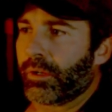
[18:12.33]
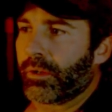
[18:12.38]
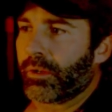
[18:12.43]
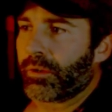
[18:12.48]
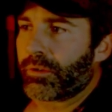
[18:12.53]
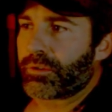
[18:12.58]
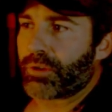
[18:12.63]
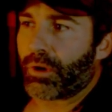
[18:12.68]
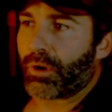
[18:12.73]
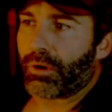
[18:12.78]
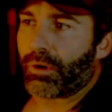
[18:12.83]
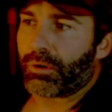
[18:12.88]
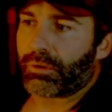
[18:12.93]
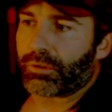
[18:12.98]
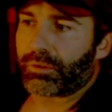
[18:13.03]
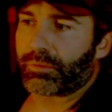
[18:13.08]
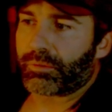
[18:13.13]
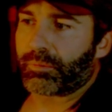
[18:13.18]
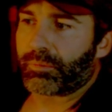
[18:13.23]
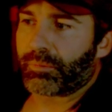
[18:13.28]
So
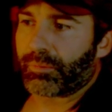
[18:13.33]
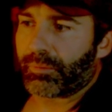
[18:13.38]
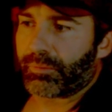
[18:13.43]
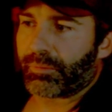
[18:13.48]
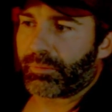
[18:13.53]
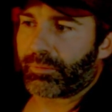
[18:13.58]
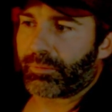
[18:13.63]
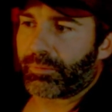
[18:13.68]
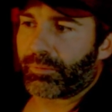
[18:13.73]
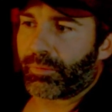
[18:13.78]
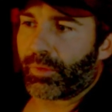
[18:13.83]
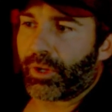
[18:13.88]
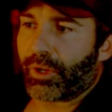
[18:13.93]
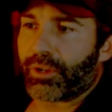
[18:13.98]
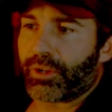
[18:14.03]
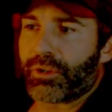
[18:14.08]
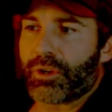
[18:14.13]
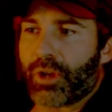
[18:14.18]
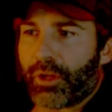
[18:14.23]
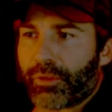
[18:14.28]

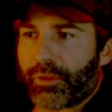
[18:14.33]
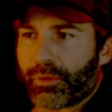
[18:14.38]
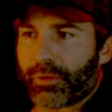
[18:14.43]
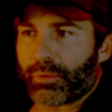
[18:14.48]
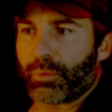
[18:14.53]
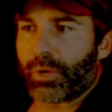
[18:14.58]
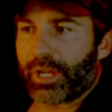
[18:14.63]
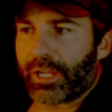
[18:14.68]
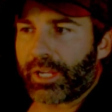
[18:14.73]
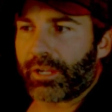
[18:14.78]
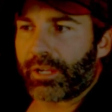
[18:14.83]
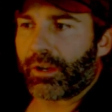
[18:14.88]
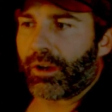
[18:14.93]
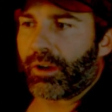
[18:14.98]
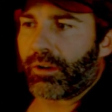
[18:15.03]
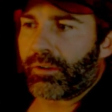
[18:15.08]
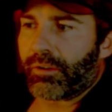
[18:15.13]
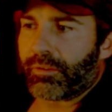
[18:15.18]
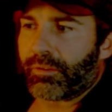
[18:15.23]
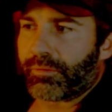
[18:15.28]
another way
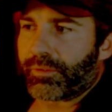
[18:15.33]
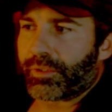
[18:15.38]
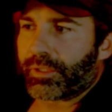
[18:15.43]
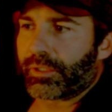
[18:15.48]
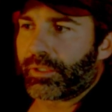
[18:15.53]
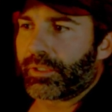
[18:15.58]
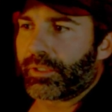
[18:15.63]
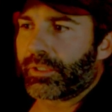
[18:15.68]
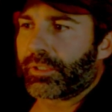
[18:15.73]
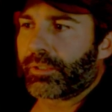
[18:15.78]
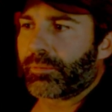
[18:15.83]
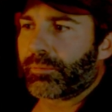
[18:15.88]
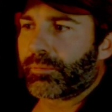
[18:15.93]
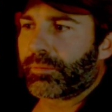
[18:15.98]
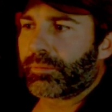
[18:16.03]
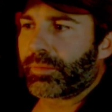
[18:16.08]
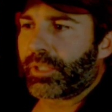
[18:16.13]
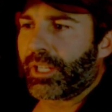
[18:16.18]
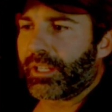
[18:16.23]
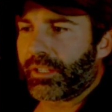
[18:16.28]
of
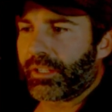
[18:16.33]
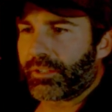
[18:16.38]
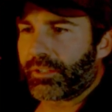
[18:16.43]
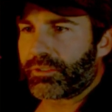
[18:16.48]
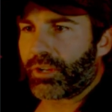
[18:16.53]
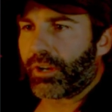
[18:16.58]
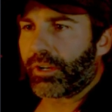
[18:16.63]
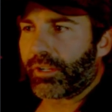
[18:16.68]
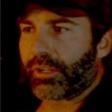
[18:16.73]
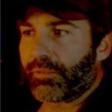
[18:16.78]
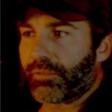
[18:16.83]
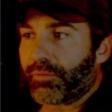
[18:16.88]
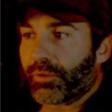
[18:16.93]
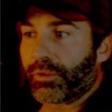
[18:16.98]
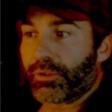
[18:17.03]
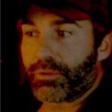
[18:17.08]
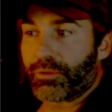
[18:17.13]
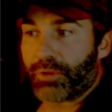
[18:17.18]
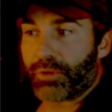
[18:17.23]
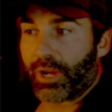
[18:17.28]
getting a target for the
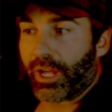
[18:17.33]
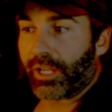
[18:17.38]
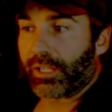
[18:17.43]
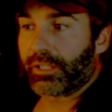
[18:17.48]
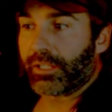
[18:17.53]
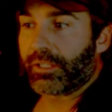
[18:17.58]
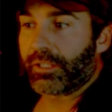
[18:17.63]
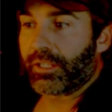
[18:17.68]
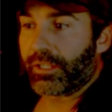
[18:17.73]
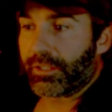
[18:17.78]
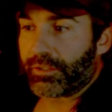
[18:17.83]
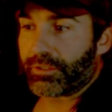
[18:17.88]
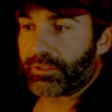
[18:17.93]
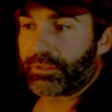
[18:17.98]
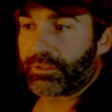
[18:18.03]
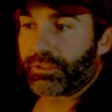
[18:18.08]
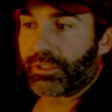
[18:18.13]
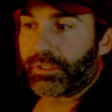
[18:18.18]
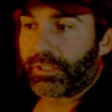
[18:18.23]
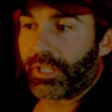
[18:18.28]
dragon is
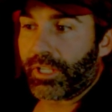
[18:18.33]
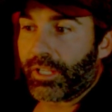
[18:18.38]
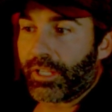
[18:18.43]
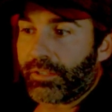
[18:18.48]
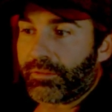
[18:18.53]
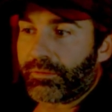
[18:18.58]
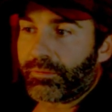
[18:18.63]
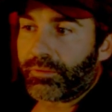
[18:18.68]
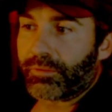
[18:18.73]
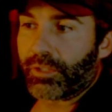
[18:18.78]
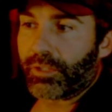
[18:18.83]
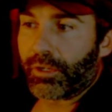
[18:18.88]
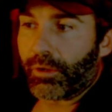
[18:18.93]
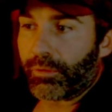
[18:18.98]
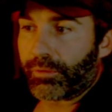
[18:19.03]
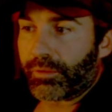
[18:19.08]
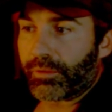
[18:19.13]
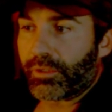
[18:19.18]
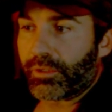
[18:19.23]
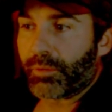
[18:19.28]
to get,
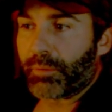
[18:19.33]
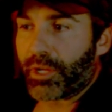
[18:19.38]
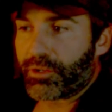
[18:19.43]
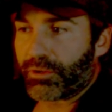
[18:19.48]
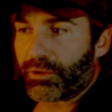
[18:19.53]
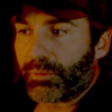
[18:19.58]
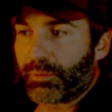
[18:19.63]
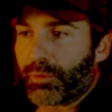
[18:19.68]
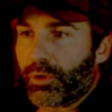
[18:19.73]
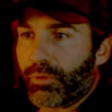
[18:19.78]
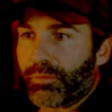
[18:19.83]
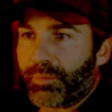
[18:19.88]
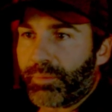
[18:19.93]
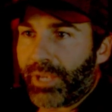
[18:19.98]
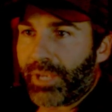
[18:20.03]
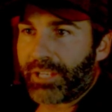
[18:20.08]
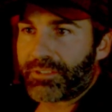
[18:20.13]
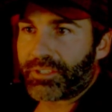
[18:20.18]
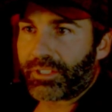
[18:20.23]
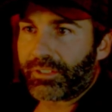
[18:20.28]
your measured move.
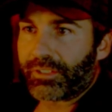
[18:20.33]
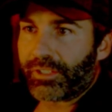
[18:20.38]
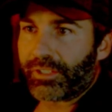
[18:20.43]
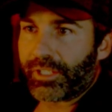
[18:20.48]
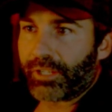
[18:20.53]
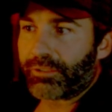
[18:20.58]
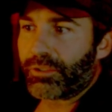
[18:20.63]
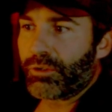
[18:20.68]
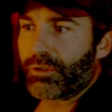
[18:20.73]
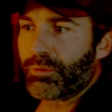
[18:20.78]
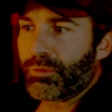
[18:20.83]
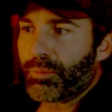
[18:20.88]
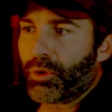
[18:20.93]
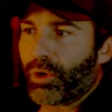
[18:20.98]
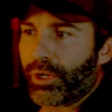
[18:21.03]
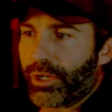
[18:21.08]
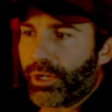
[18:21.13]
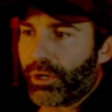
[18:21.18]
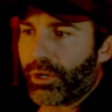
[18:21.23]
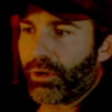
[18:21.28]
Basically a
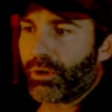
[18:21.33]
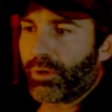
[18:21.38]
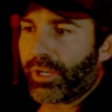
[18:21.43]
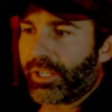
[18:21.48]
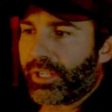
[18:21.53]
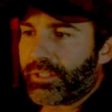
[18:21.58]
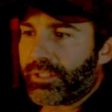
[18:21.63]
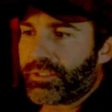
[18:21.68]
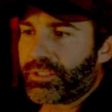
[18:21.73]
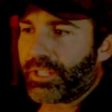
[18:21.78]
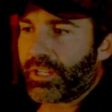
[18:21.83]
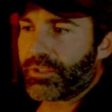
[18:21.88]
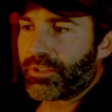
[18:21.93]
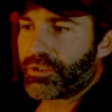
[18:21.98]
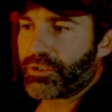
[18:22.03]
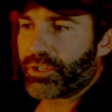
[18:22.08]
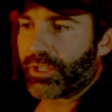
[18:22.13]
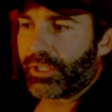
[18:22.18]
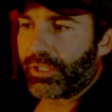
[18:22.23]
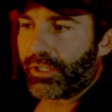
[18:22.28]
2.0
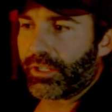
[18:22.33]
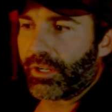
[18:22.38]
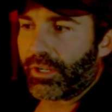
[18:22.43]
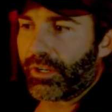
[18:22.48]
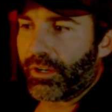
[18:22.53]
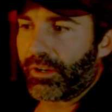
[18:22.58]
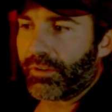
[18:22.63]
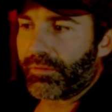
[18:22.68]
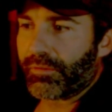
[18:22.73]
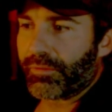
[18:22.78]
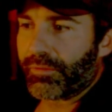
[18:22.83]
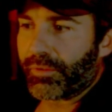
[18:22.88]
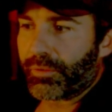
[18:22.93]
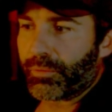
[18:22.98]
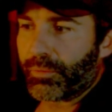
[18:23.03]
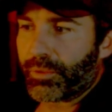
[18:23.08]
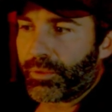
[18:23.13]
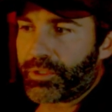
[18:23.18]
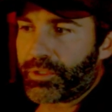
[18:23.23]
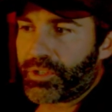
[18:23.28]
extension of
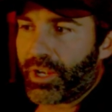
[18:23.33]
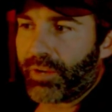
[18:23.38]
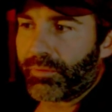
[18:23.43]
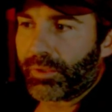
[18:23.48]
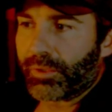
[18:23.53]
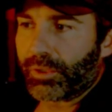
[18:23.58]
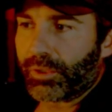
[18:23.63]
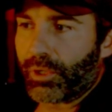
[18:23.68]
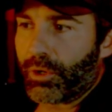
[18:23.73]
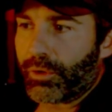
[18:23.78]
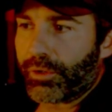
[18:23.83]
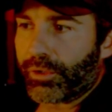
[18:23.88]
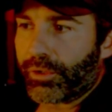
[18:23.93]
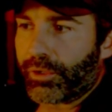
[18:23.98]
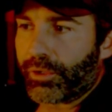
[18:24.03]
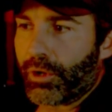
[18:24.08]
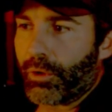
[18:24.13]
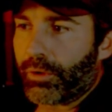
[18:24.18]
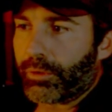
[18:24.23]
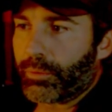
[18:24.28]
whichever low you're
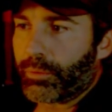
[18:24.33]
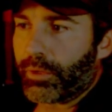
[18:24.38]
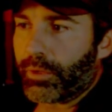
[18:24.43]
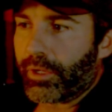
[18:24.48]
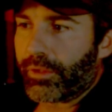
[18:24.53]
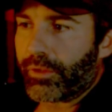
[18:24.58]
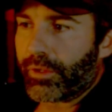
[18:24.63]
going with.